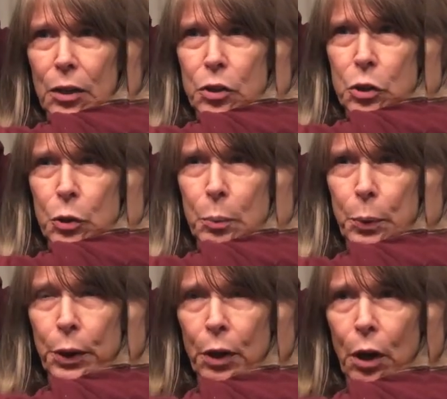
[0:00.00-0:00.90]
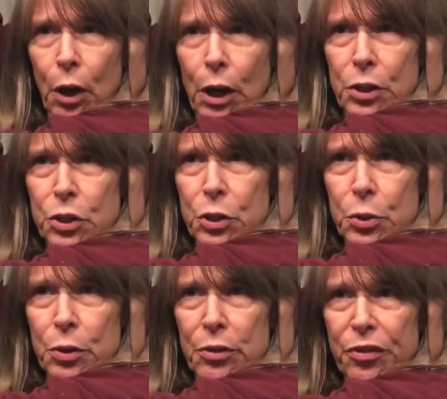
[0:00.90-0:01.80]
to put
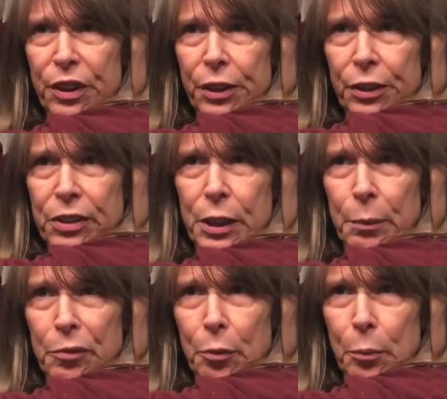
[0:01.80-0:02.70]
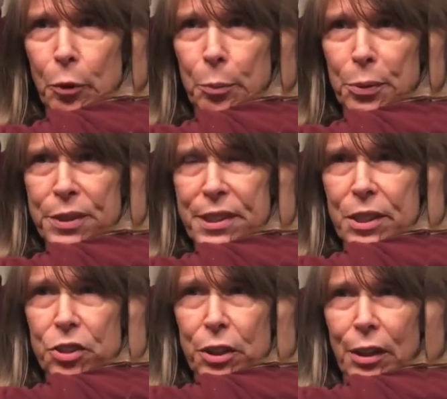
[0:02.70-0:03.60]
onto the fingertip for more
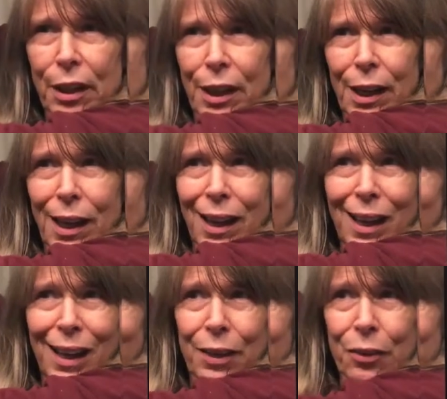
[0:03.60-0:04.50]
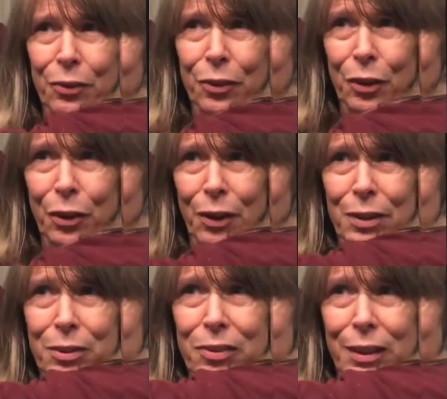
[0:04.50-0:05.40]
precision. I don't know.
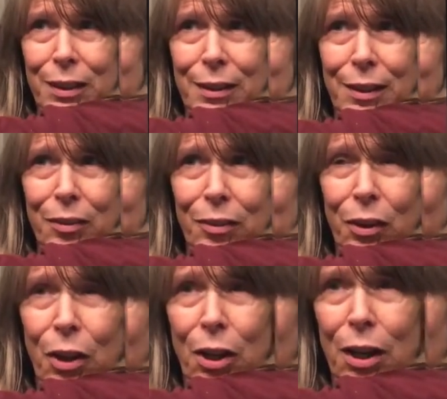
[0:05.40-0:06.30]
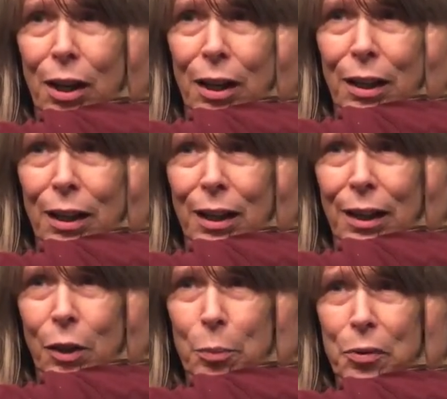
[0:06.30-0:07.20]
I just think it takes long. I
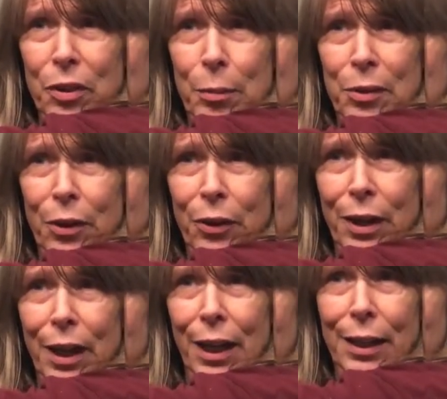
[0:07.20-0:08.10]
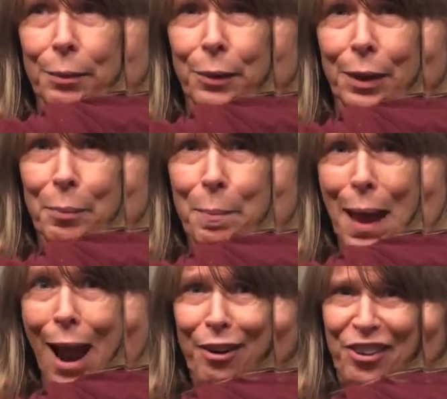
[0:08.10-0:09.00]
hope this comes out okay and I'm not
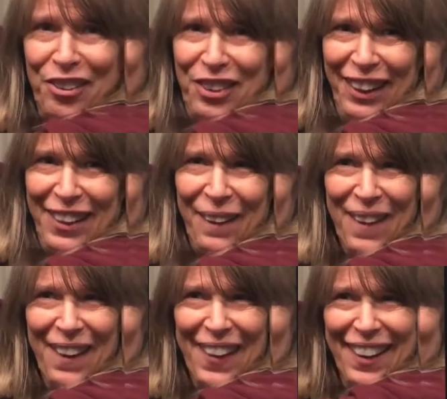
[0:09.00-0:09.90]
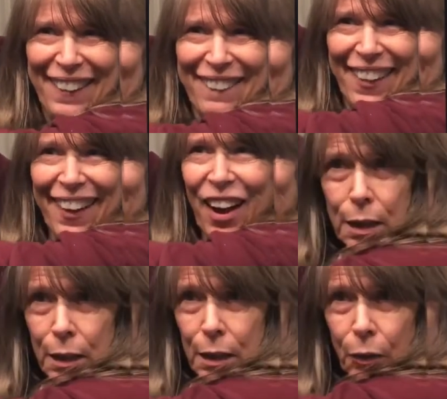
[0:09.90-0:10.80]
embarrassed to go out anywhere.
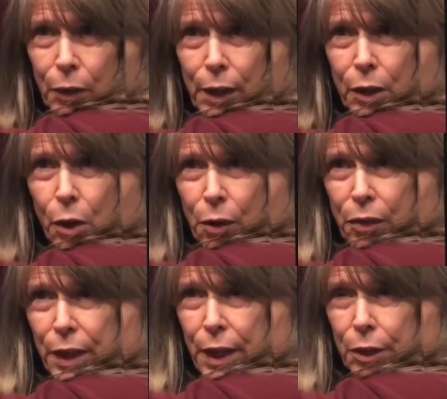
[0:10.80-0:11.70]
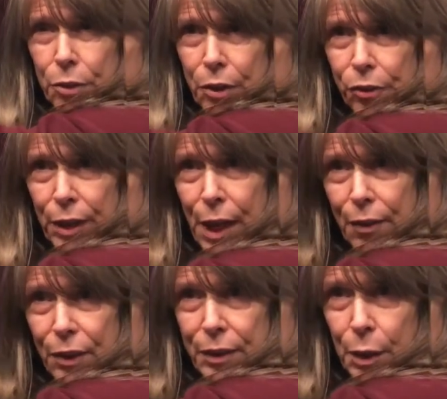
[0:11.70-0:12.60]
Now, when I go to the hairdresser and
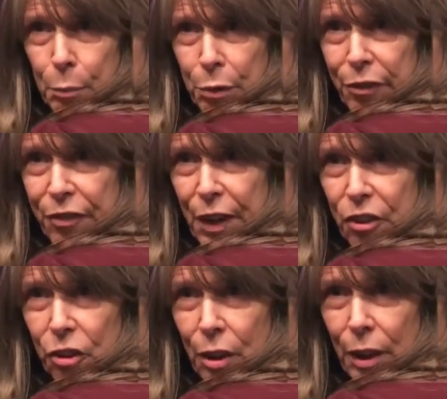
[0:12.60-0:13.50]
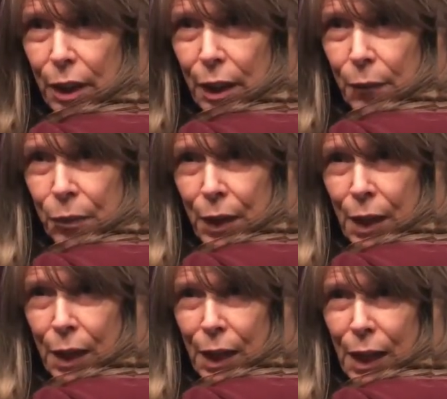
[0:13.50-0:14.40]
have it done professionally,
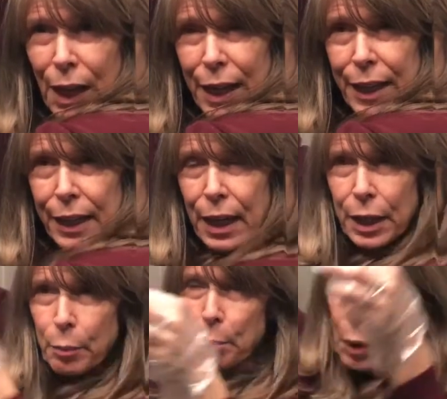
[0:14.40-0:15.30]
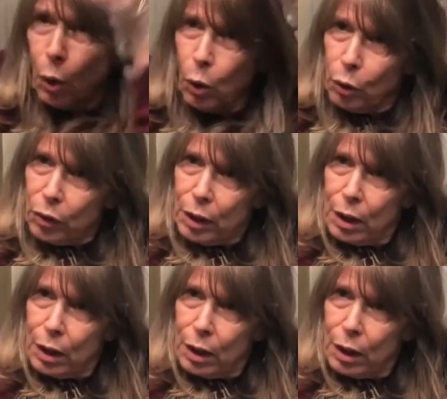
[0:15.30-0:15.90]
I get kind of bold